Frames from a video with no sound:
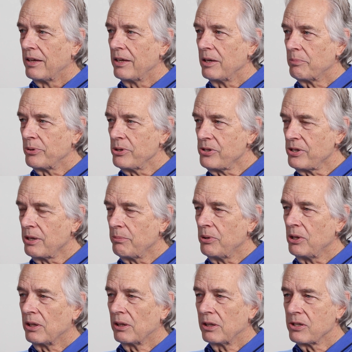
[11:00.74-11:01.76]
They appreciate
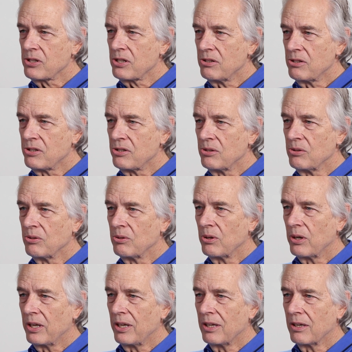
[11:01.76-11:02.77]
being listened
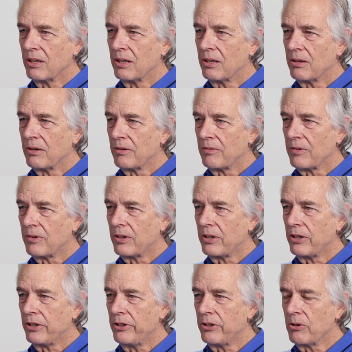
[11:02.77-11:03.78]
to, and
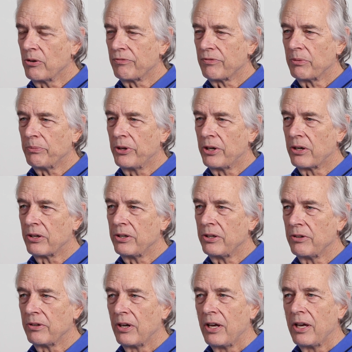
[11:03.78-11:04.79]
you go from there and
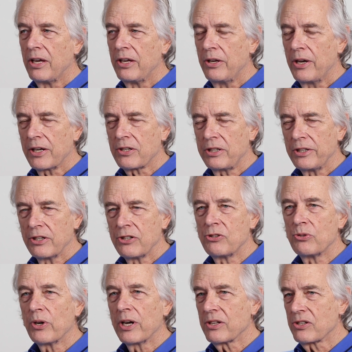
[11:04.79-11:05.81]
you actually
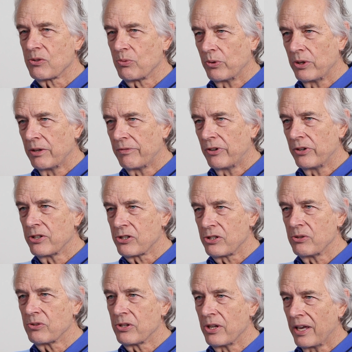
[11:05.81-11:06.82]
address whatever
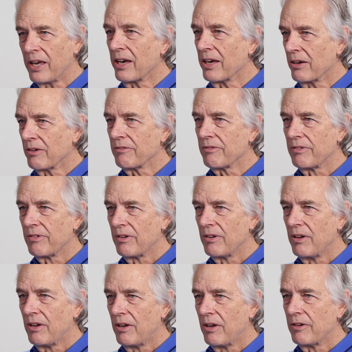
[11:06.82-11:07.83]
issues they have
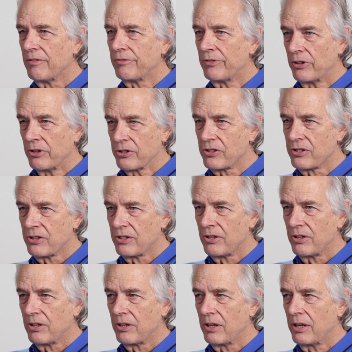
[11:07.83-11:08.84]
first.
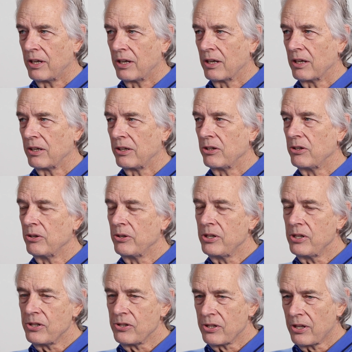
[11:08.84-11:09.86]
And you do the
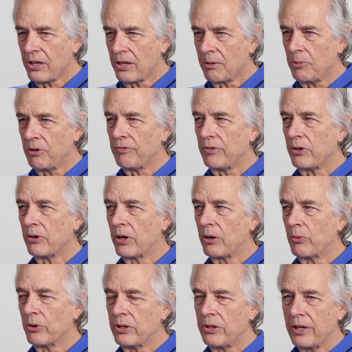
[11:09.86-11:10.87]
exam, you figure
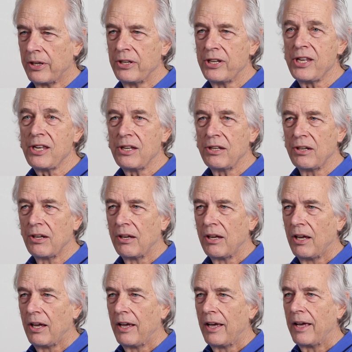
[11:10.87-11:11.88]
out what they need,
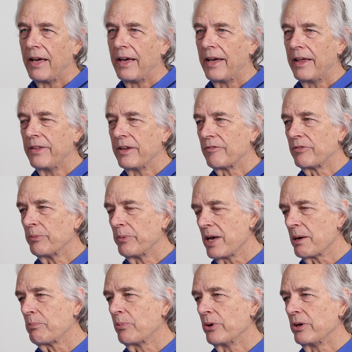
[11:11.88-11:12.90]
and then from
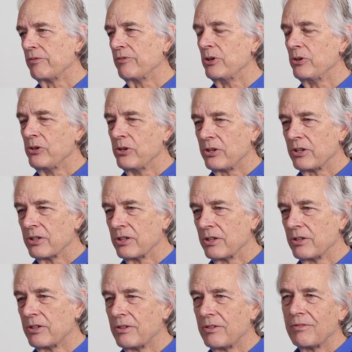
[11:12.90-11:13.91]
that point of view you
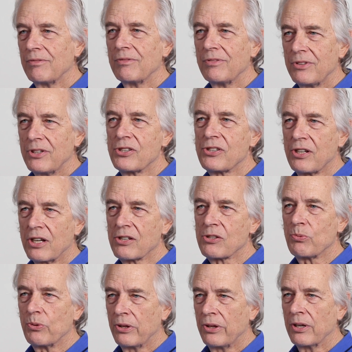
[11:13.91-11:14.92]
can
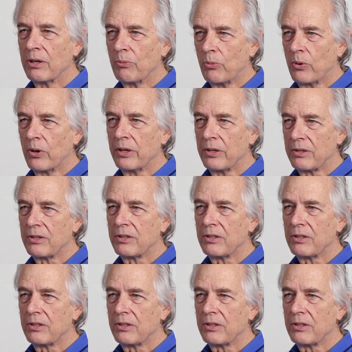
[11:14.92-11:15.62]
discuss with them what